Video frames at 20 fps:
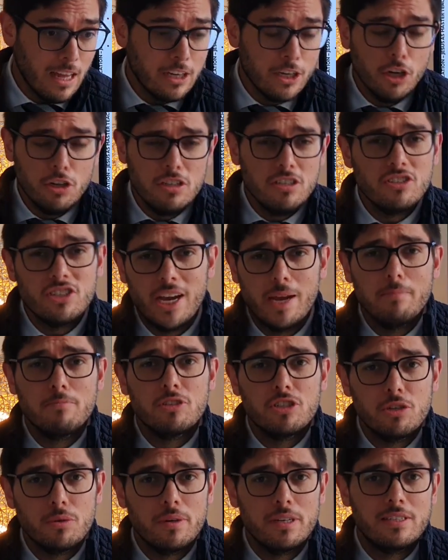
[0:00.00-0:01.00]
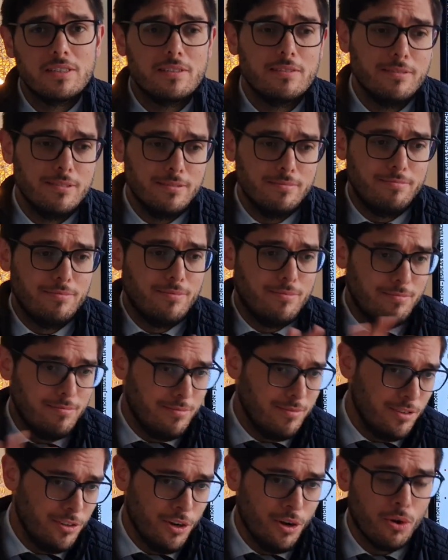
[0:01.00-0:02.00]
Not just James Stewart's,
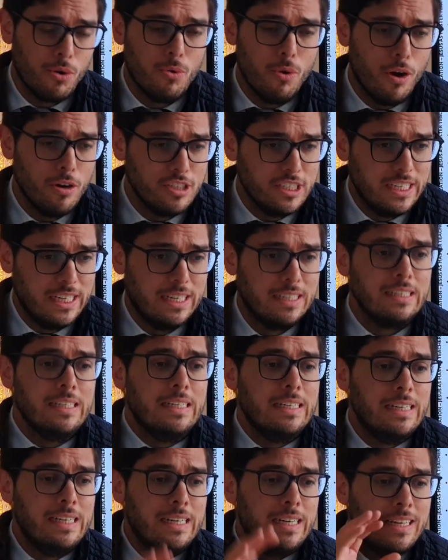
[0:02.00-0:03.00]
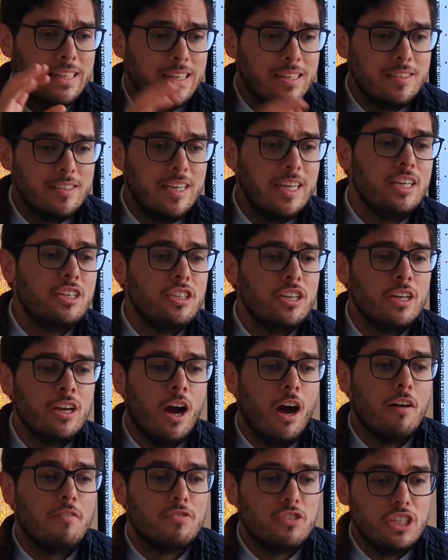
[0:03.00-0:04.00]
you know, quote here. "The teaching
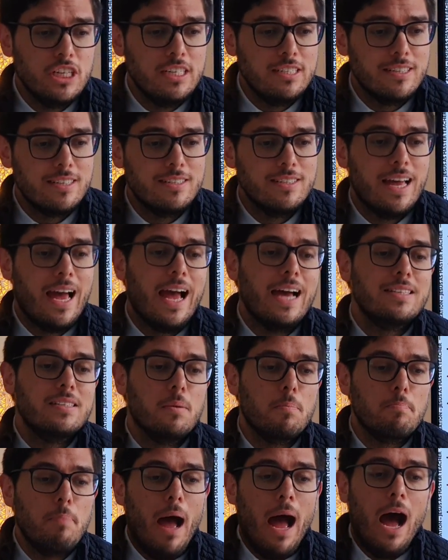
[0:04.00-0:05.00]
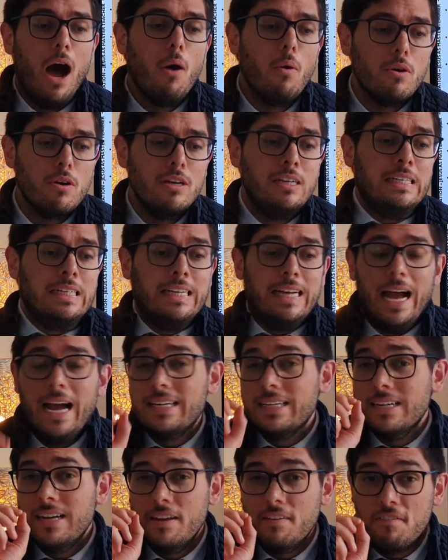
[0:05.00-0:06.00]
of Jesus has a power
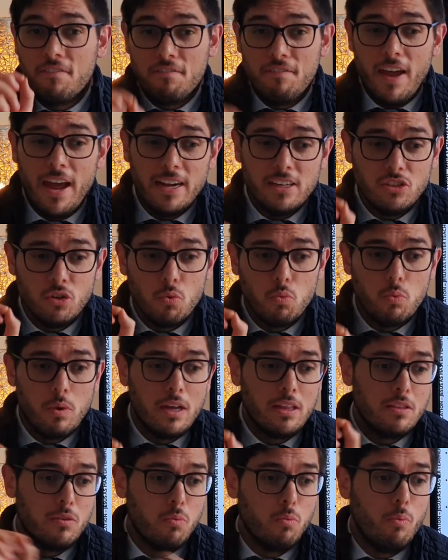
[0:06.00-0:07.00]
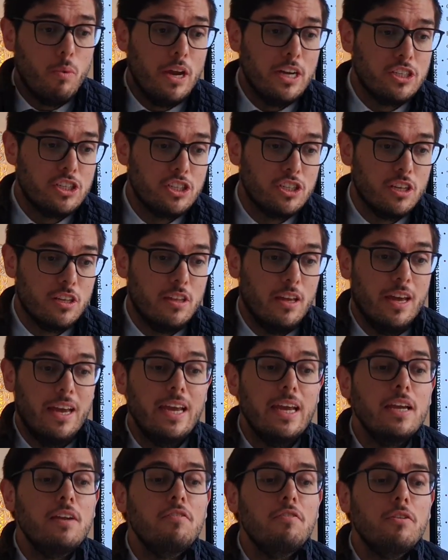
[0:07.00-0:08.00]
and an effect with which the
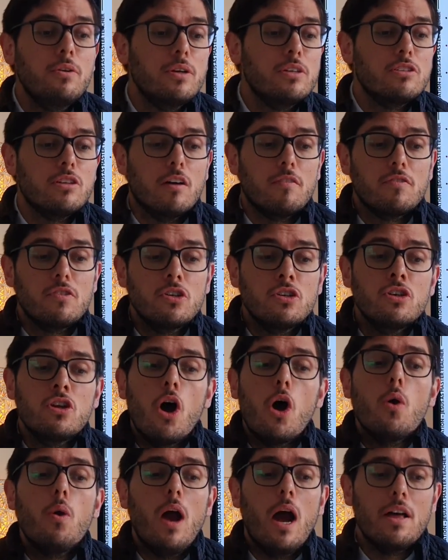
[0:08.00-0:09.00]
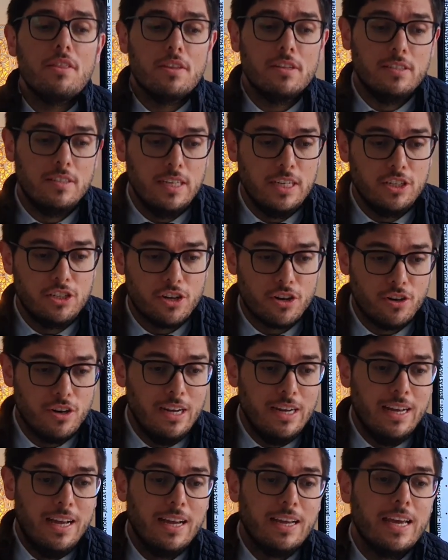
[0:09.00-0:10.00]
influence of no other
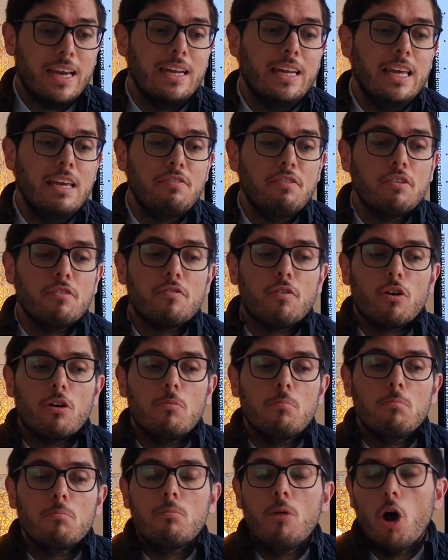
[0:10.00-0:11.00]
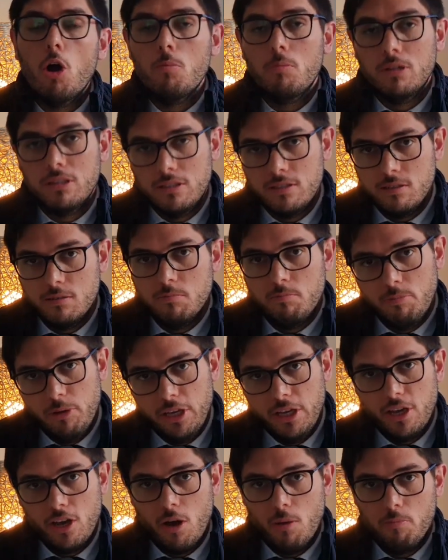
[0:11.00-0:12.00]
teacher can even for a moment
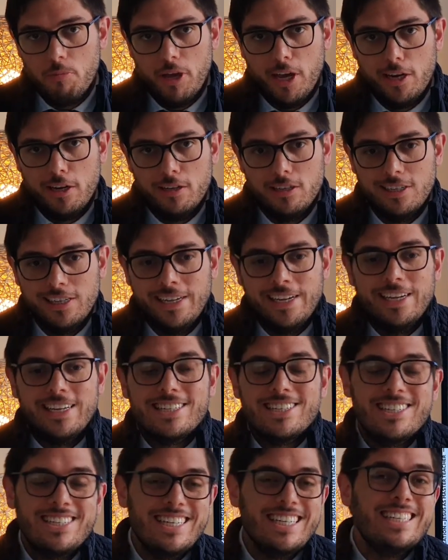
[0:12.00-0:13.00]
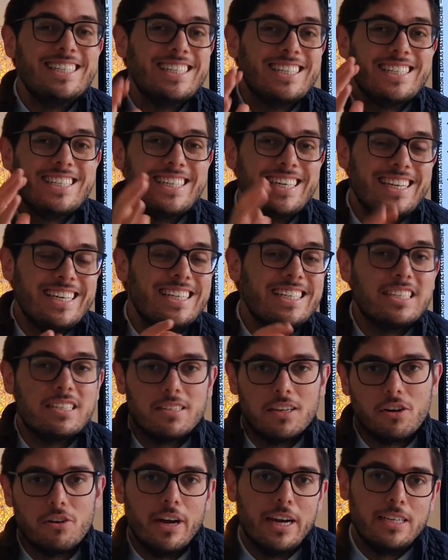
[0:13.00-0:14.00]
be compared." Jesus is
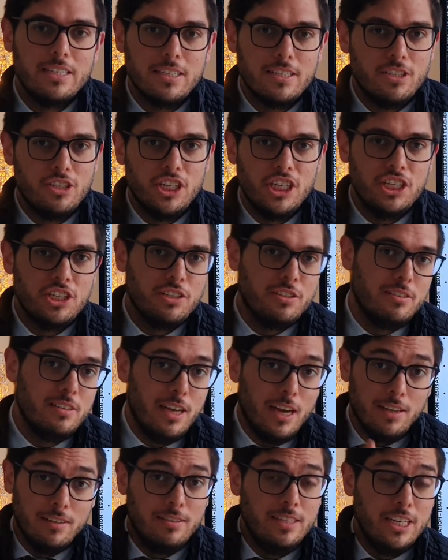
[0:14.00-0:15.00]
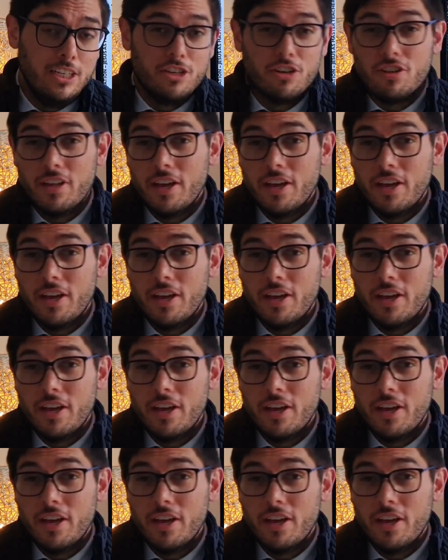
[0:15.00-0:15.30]
the greatest teacher.